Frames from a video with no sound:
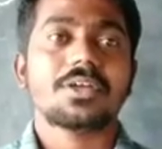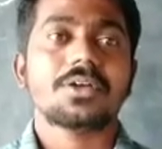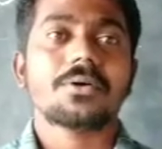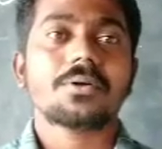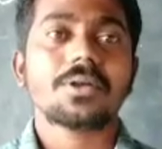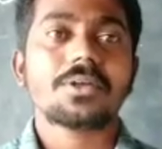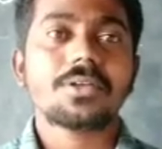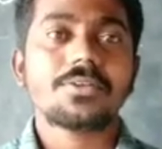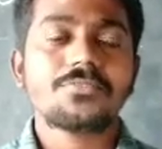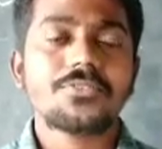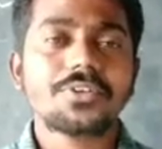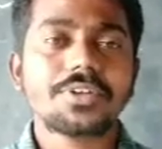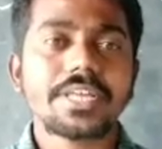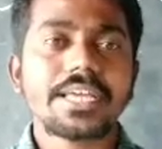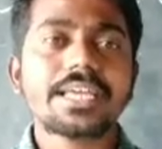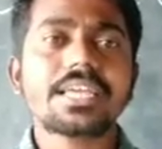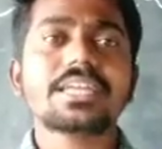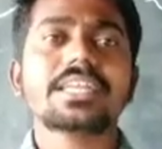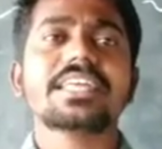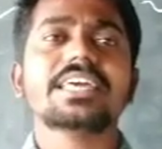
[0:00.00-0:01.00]
Okay, if you
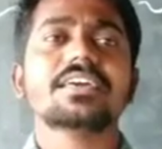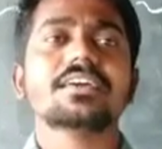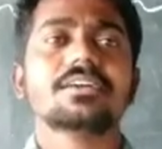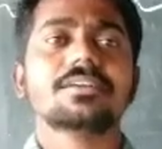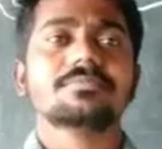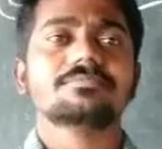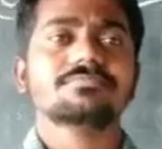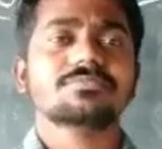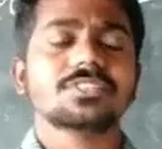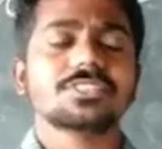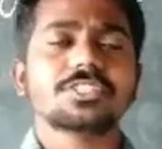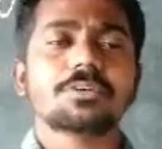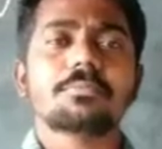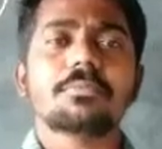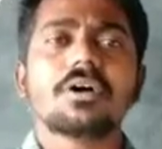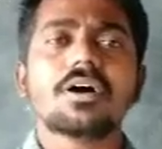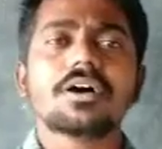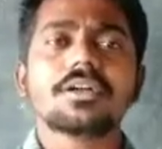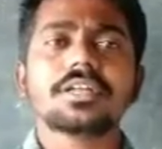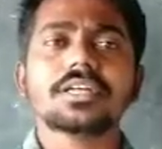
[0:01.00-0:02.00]
take a day in the
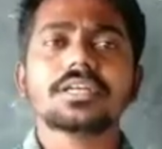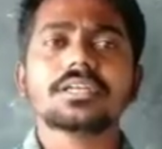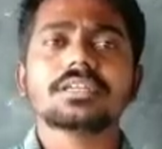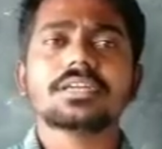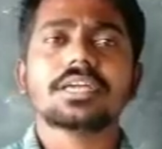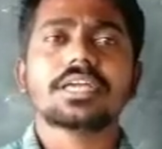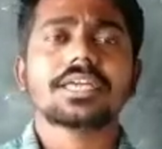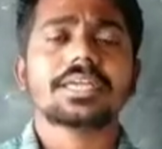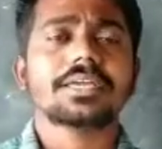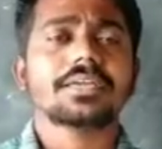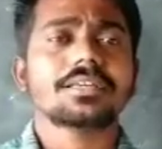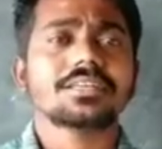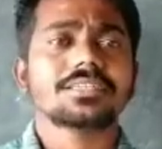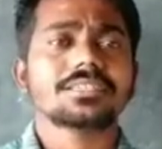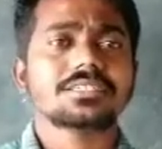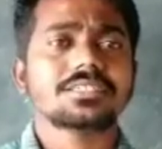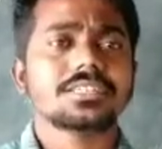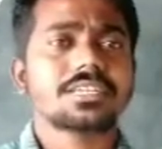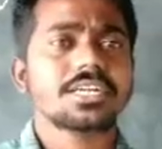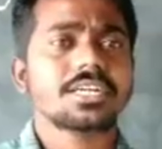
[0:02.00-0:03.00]
morning,
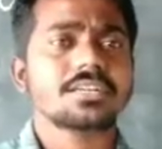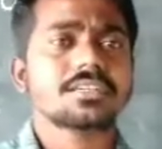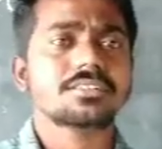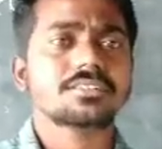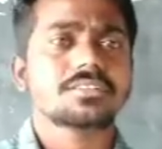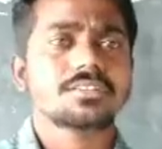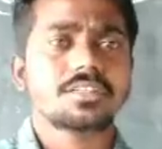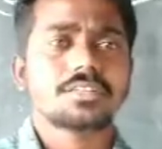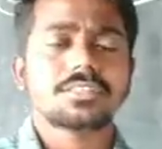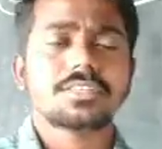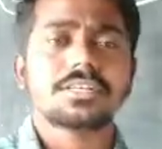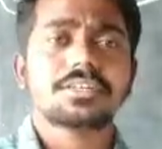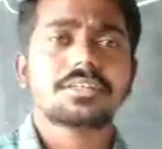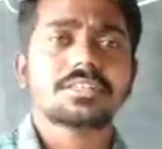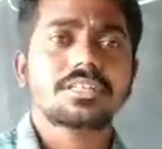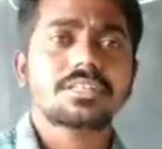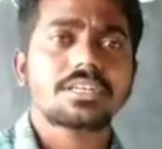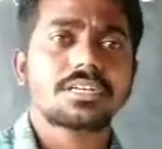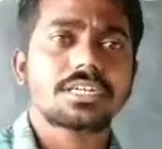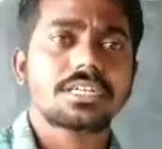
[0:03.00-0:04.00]

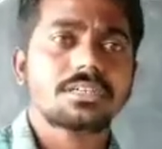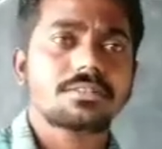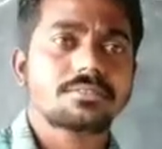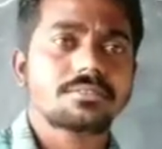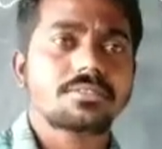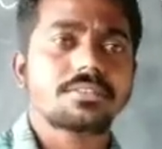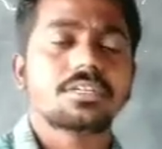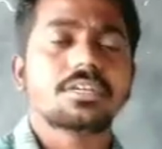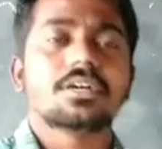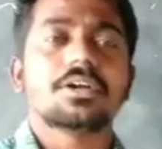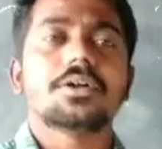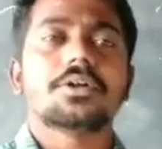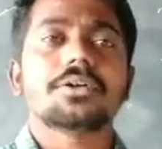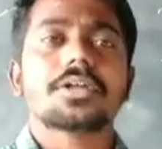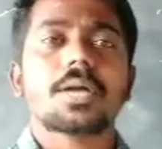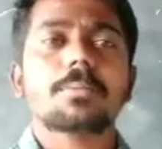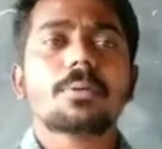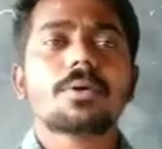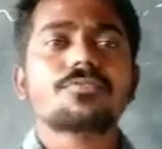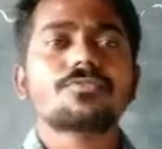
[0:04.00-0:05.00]
the
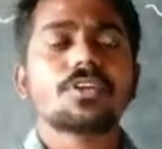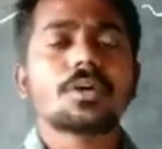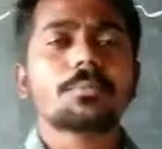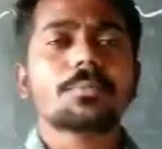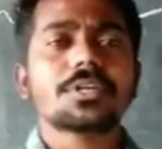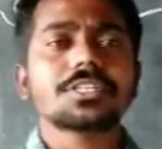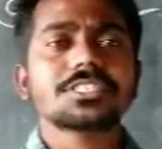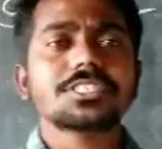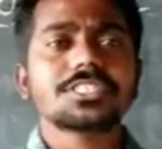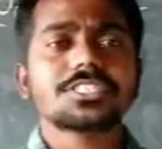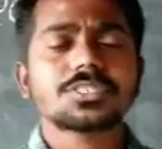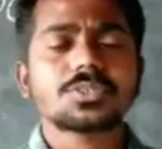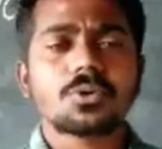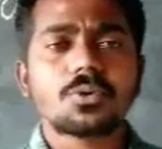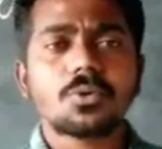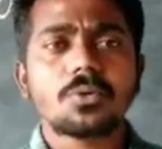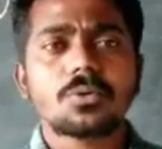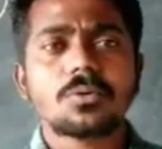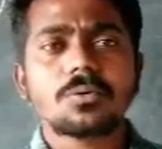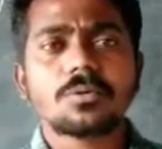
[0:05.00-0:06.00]
type of temperature is
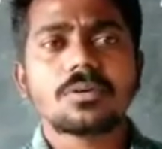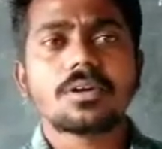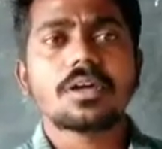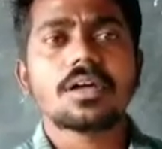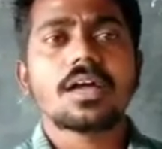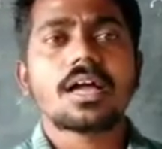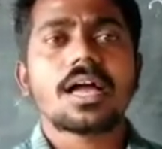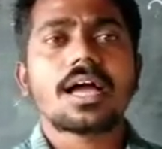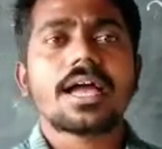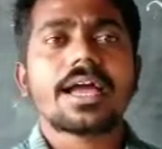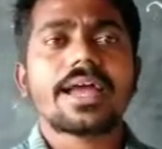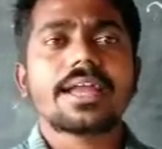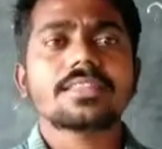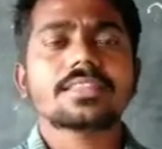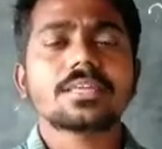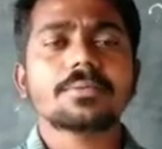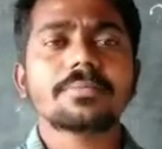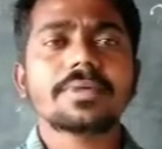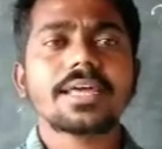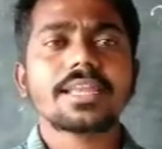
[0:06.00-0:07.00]
cool, and
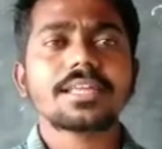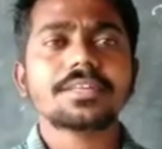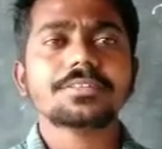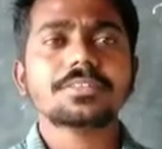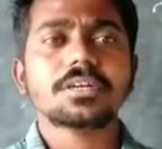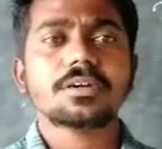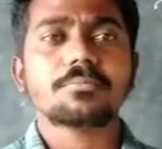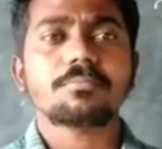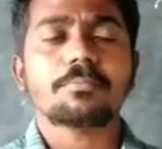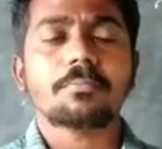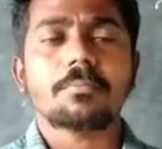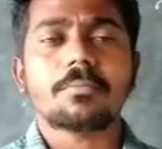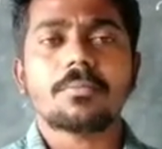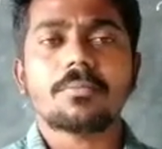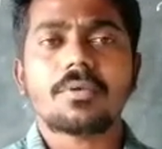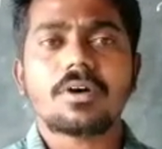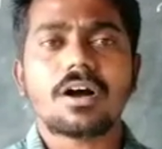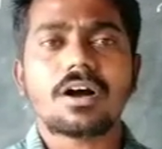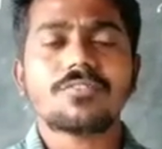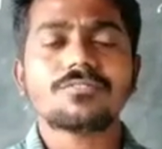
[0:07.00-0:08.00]
similarly in the
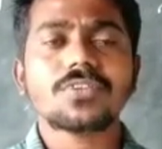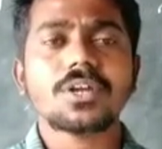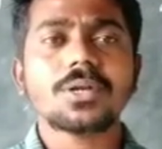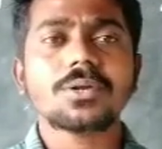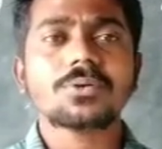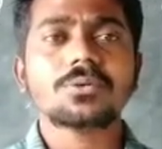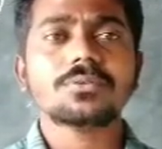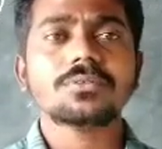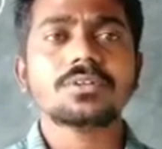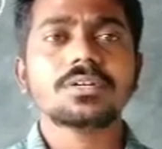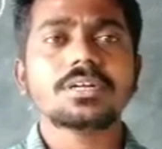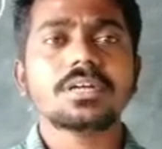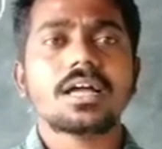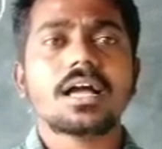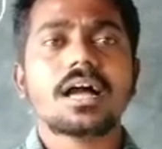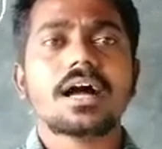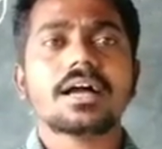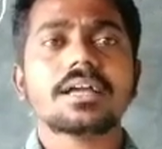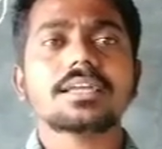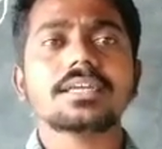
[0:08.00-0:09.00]
afternoon
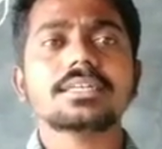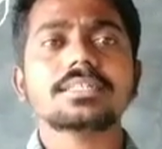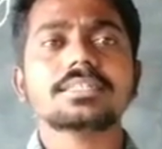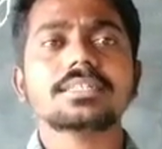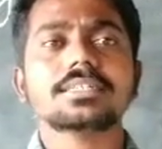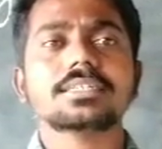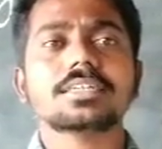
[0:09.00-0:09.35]
again the